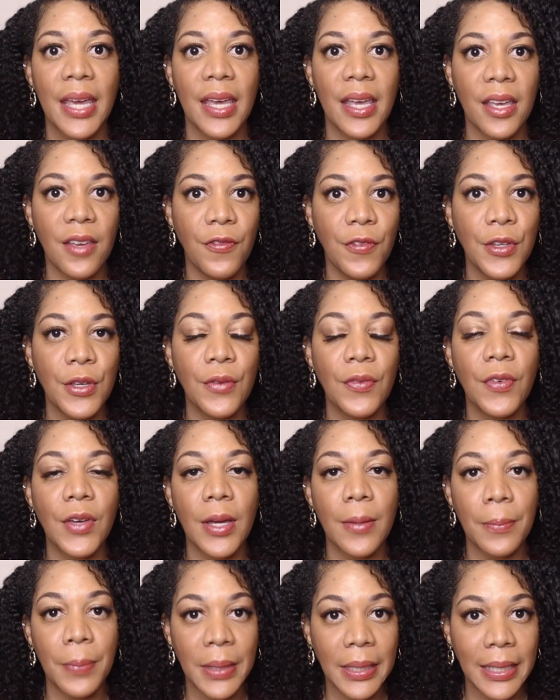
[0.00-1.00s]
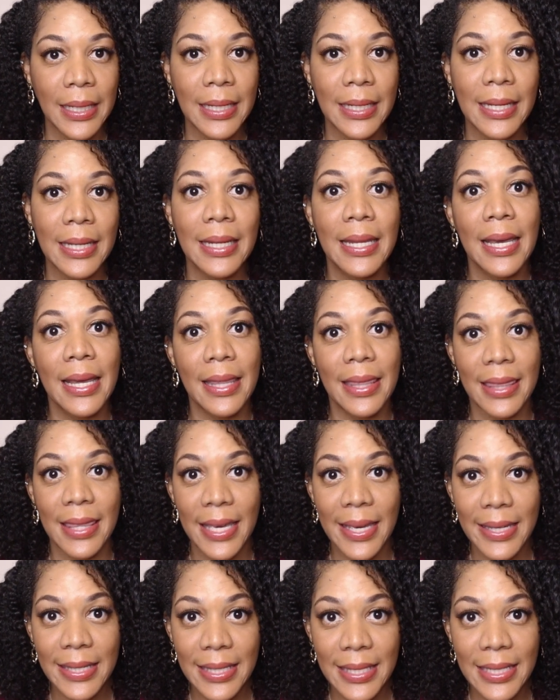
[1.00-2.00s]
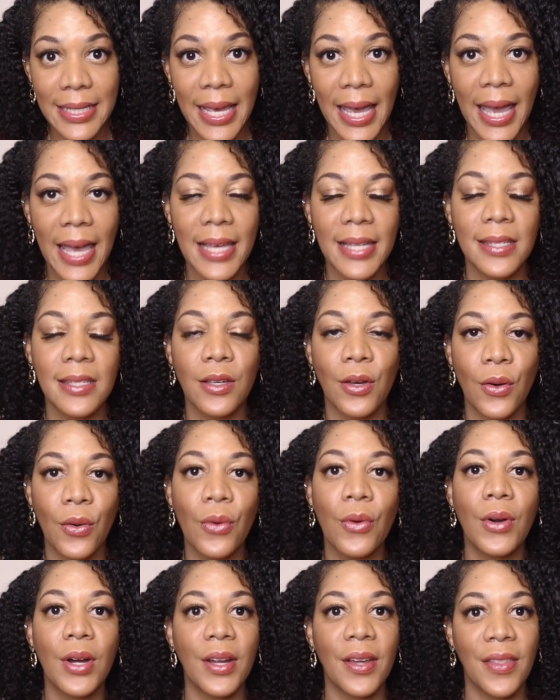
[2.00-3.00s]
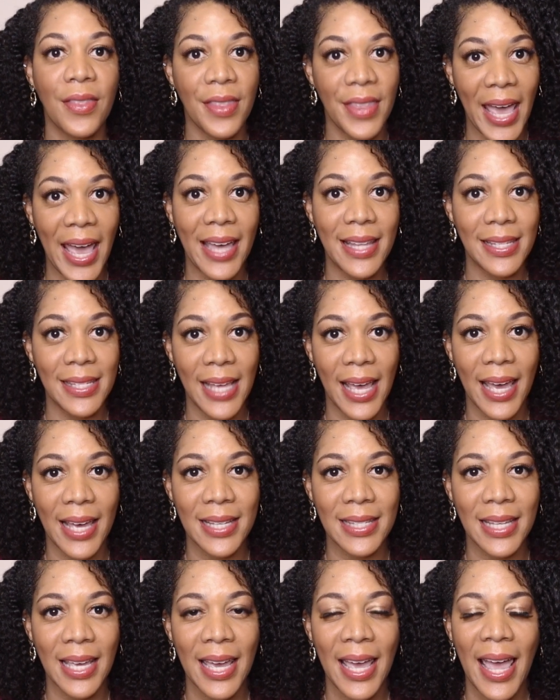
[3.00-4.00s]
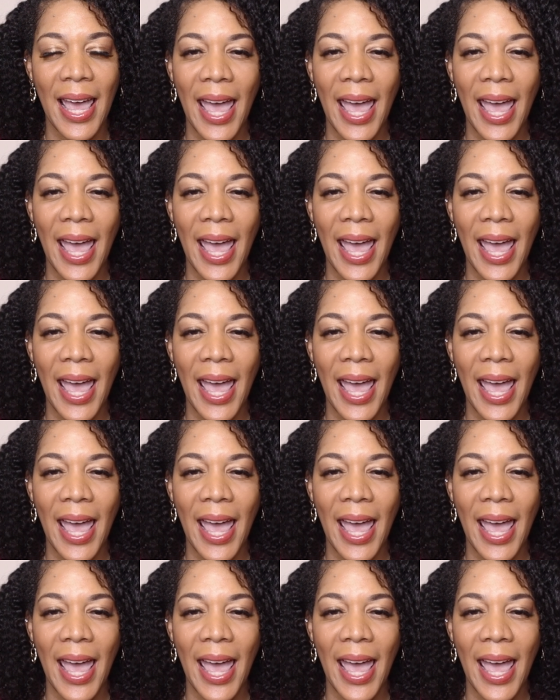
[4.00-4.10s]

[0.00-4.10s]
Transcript: if you've completed this task or that task.